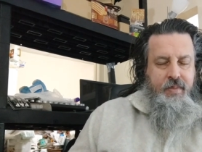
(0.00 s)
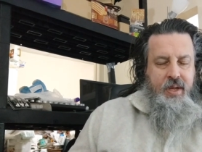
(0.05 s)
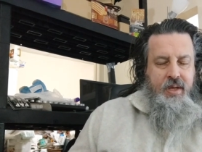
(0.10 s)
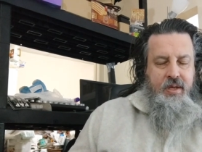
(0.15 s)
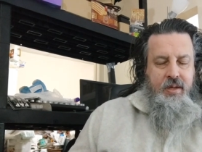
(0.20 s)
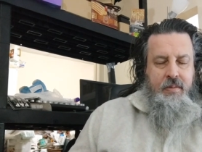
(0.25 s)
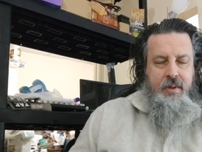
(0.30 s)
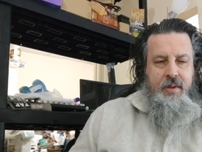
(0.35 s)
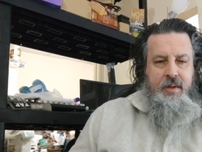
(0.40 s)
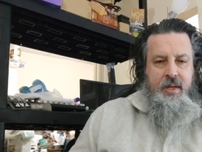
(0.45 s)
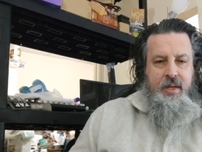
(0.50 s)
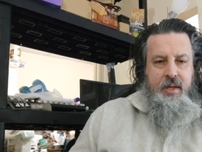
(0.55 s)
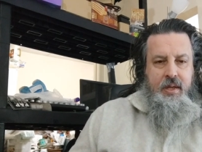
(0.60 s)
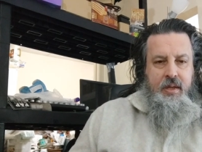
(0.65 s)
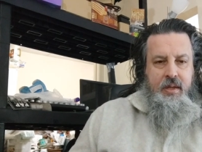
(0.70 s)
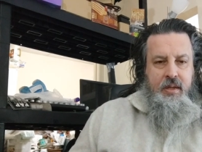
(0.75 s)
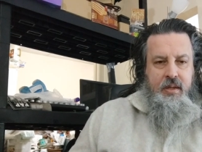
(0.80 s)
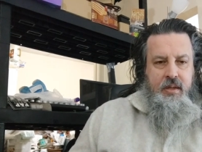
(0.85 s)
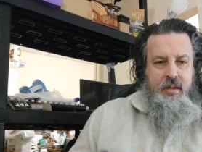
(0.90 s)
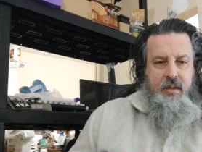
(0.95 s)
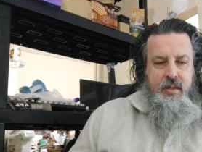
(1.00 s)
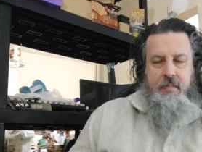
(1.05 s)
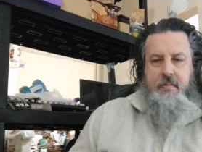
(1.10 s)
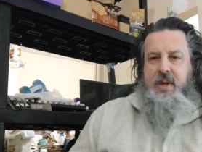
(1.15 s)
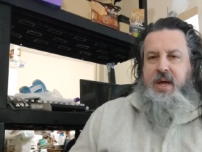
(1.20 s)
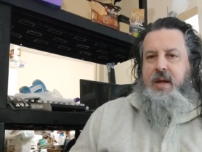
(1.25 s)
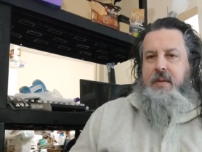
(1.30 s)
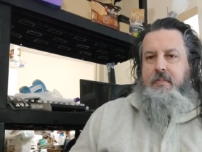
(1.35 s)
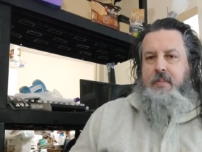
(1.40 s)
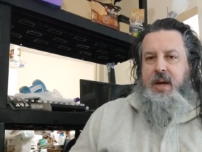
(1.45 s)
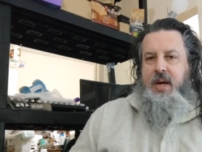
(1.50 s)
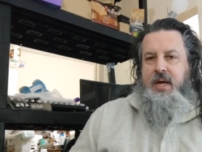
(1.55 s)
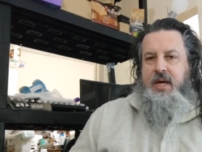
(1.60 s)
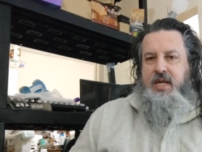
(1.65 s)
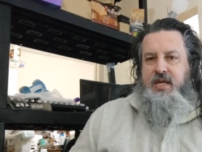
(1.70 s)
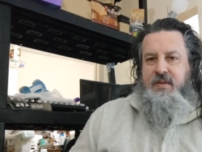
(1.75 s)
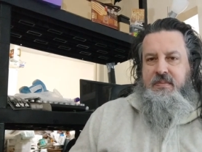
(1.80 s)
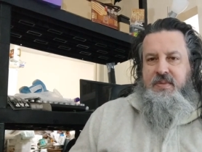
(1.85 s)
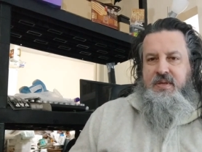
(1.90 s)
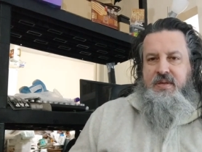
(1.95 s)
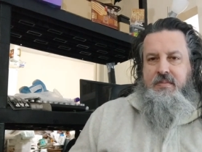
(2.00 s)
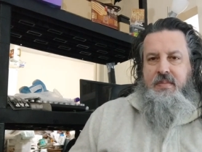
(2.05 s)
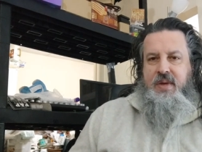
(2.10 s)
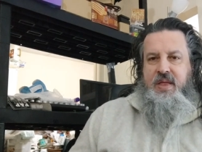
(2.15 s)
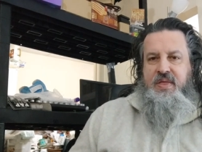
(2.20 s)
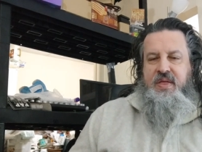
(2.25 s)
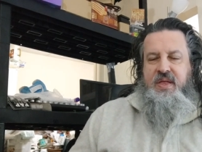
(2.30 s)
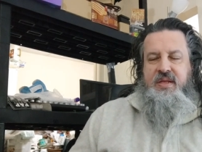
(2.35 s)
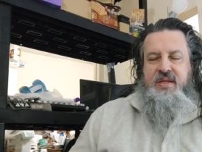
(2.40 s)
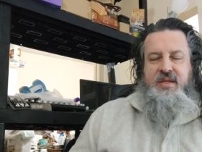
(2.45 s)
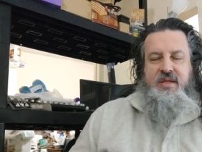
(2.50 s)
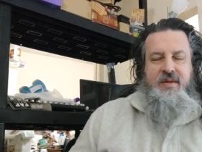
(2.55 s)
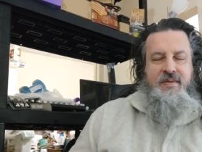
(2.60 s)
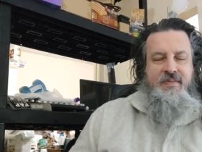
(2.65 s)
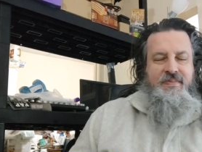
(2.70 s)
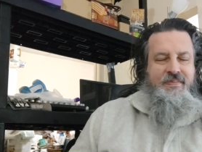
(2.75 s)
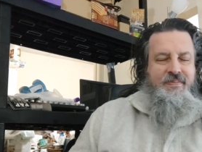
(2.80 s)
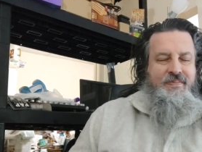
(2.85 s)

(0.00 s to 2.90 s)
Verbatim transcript: some of the the me mechanisms, the methods,